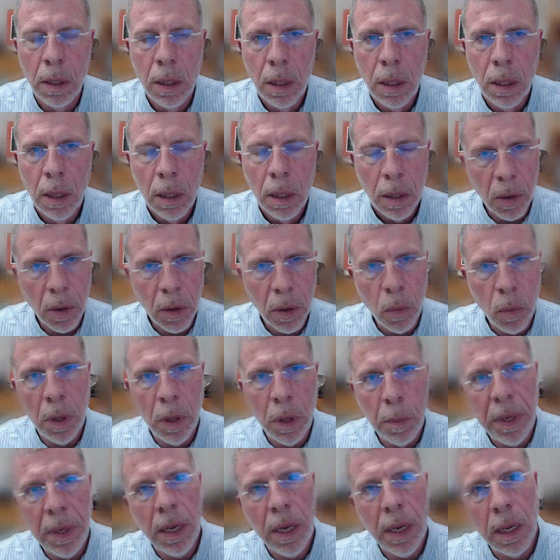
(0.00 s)
There will
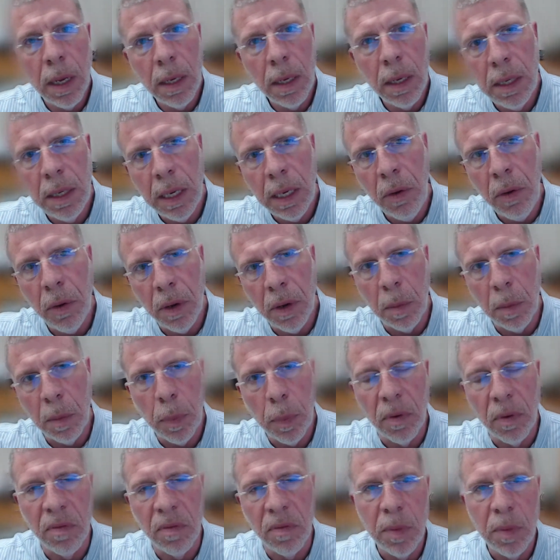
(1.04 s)
be continued
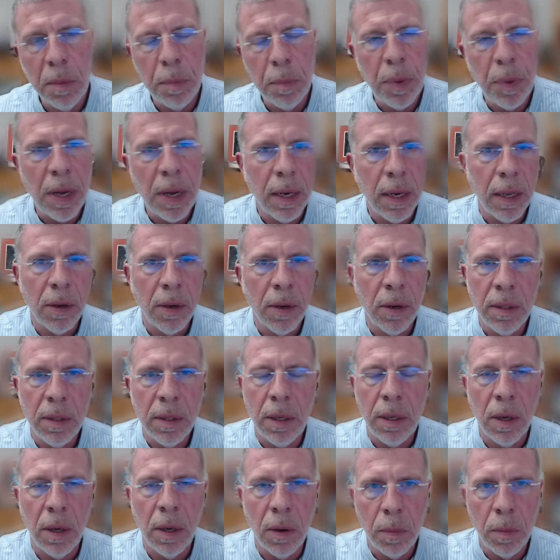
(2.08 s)
improvement, but there, you
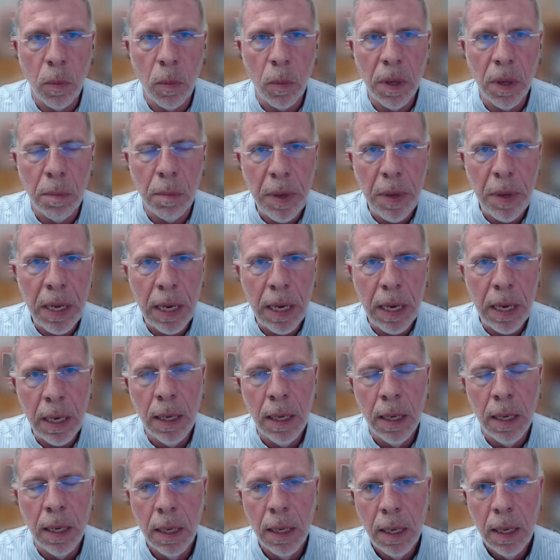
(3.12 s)
know, with BEAD,
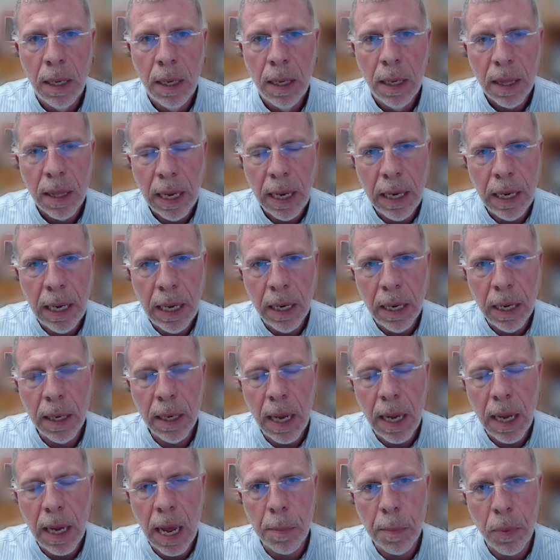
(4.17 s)
they needed to
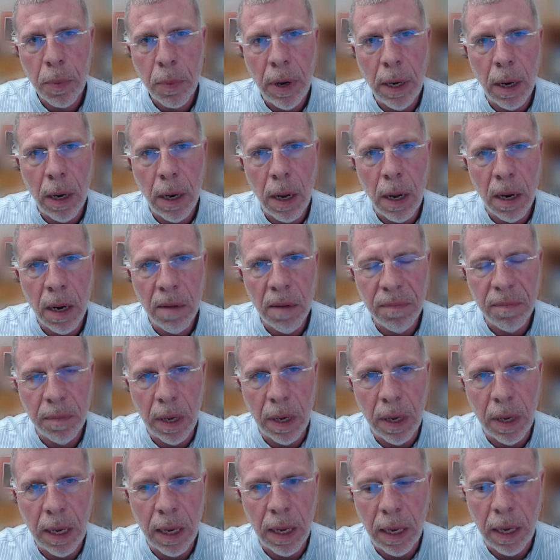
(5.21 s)
operate on a, a,
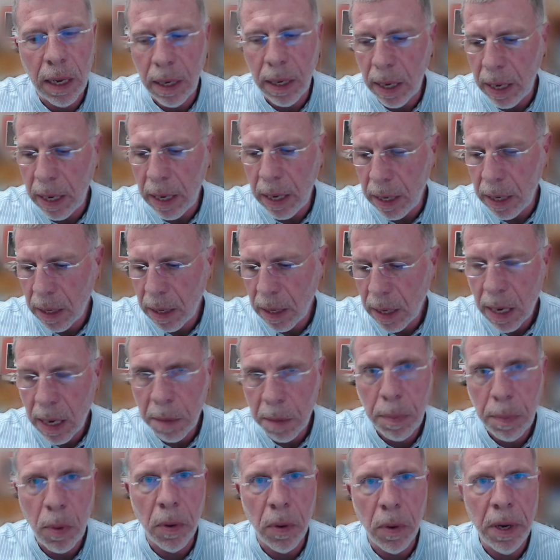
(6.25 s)
a cut
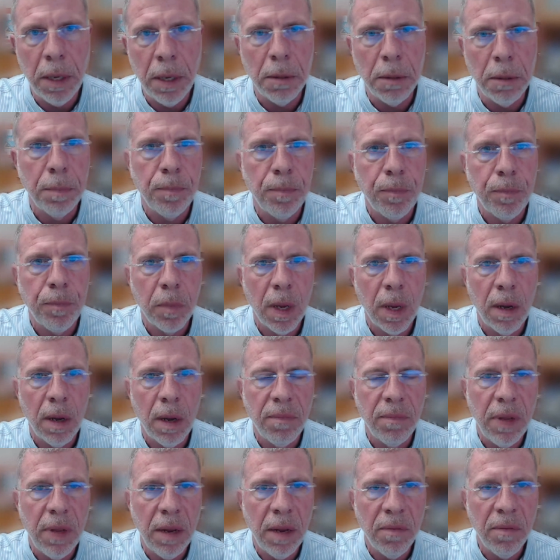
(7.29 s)
point of
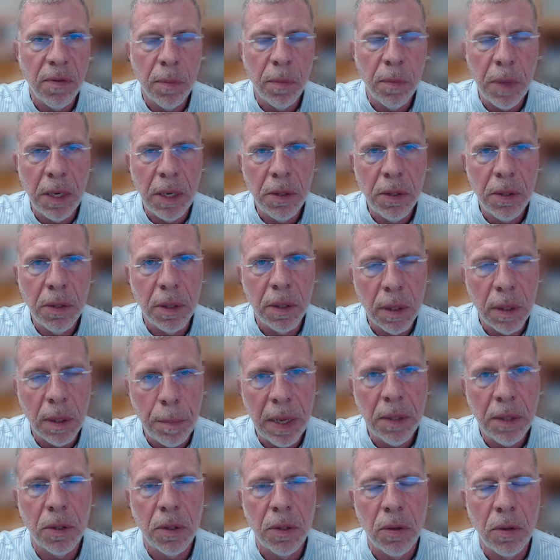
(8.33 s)
information to
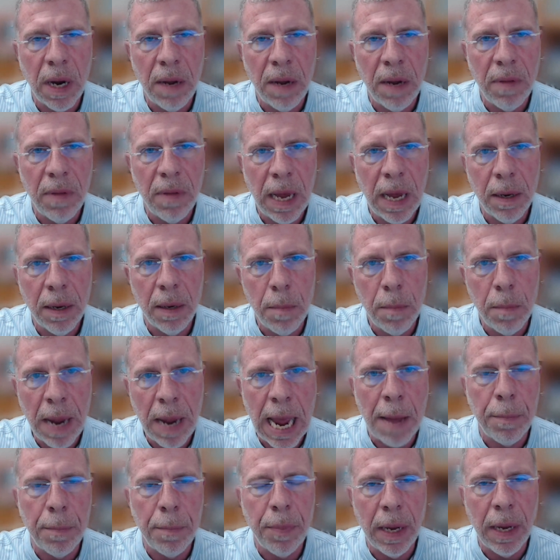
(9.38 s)
best drive that
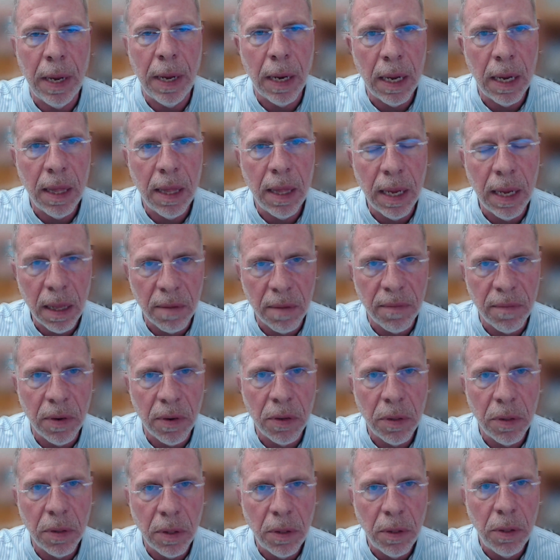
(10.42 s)
map. And I think the
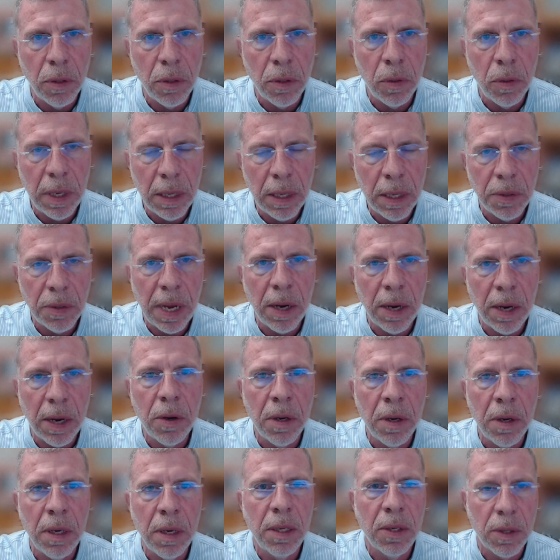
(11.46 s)
version two is a
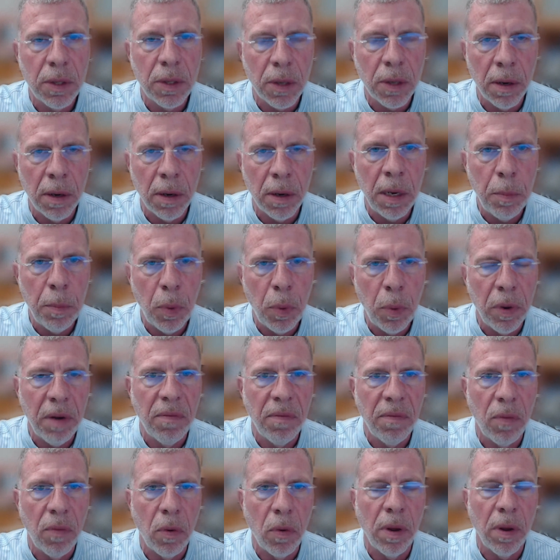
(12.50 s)
good starting point
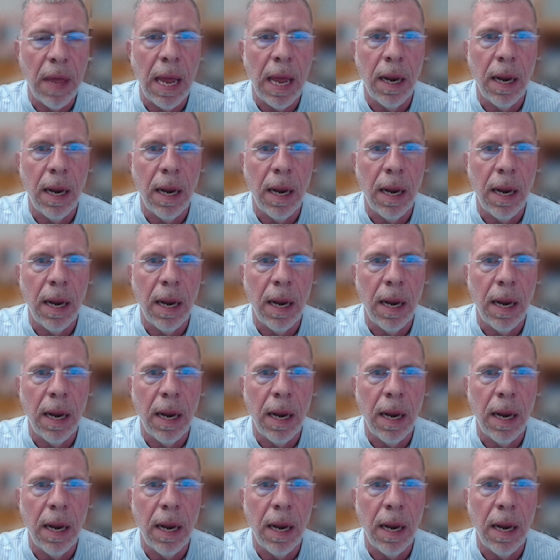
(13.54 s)
for that.